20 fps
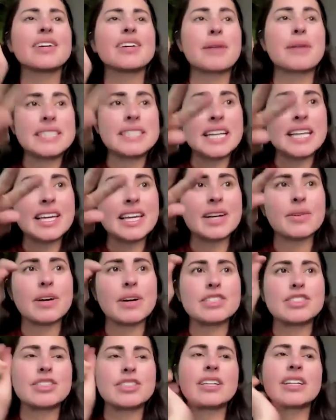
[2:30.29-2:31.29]
My second
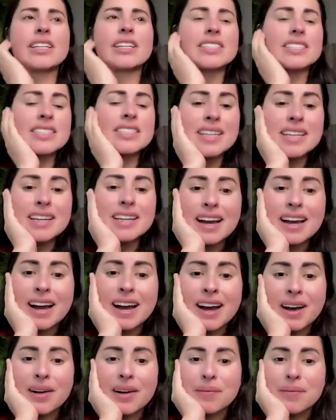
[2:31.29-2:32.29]
question is,
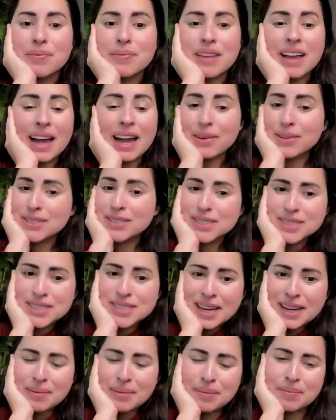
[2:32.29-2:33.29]
how was your
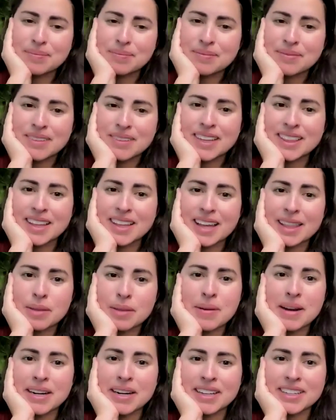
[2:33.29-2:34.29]
time at the
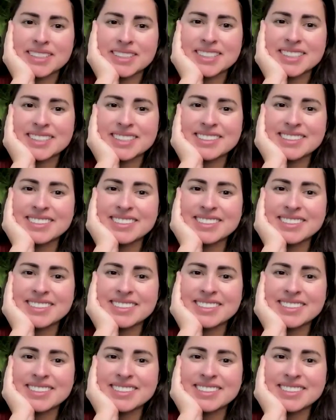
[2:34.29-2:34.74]
Mare Hills?